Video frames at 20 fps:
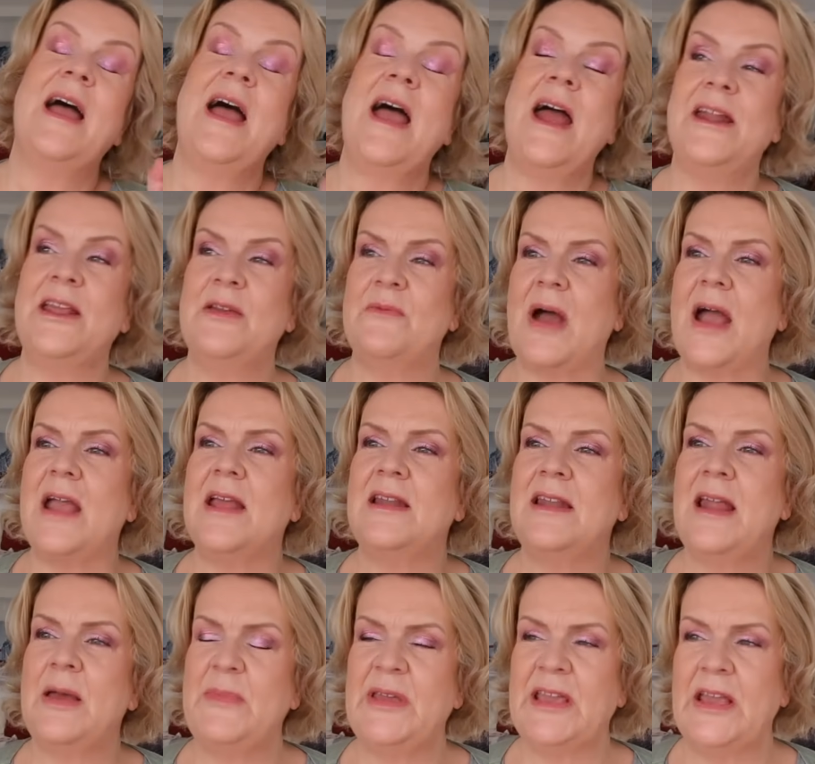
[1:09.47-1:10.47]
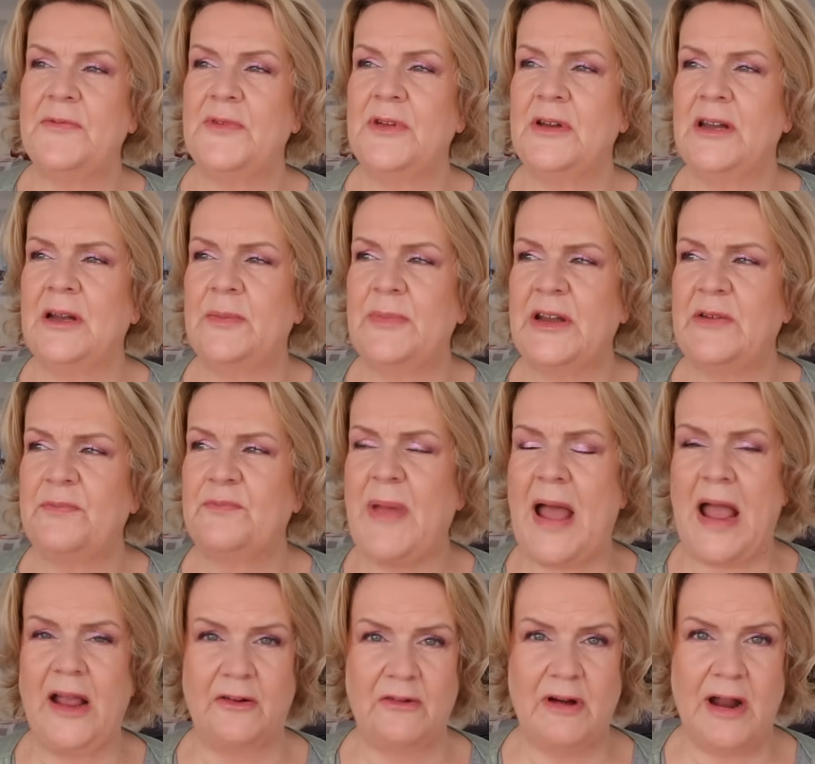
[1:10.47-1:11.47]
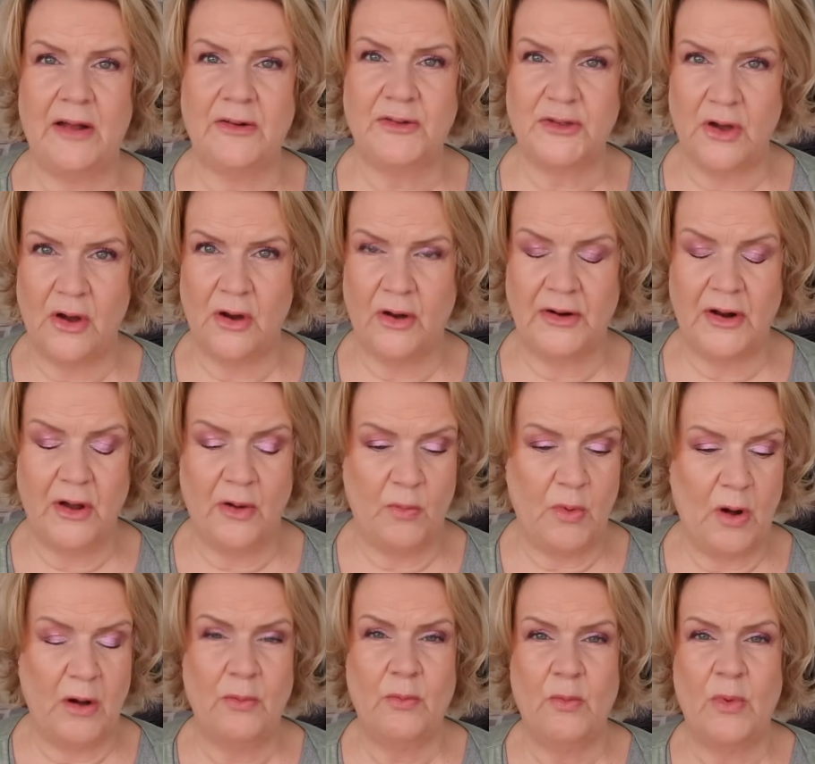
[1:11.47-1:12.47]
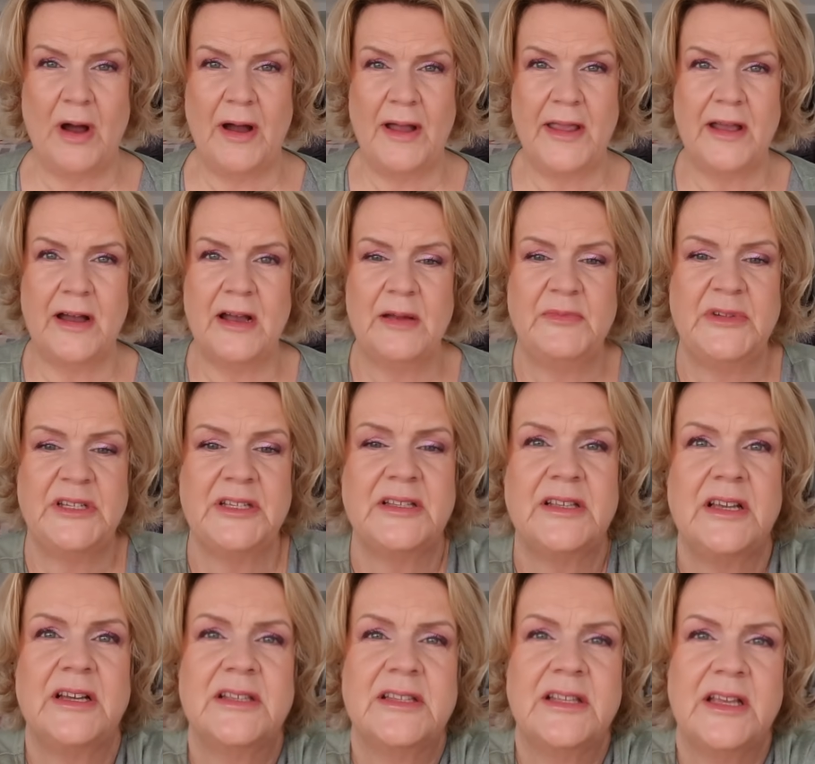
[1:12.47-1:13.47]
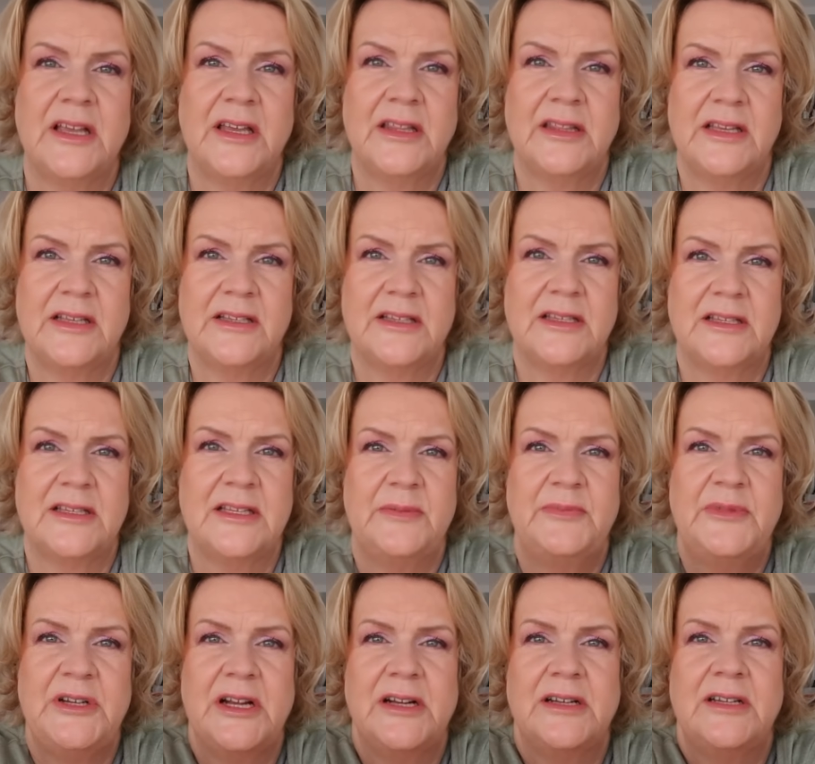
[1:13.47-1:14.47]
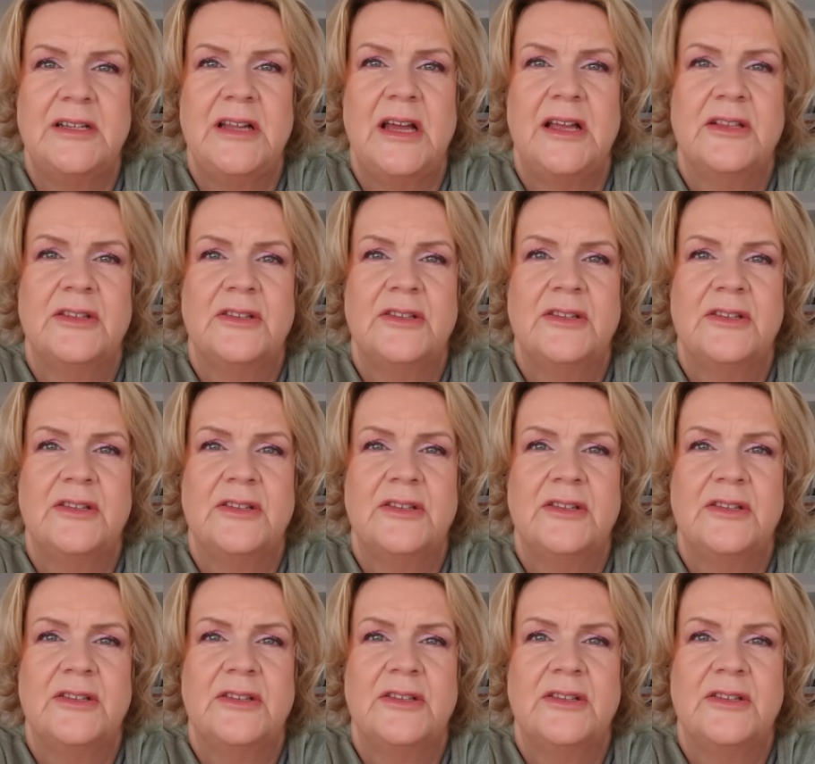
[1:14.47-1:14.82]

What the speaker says: Anyway, let me give you a little bit of background on why I'm discussing this subject today.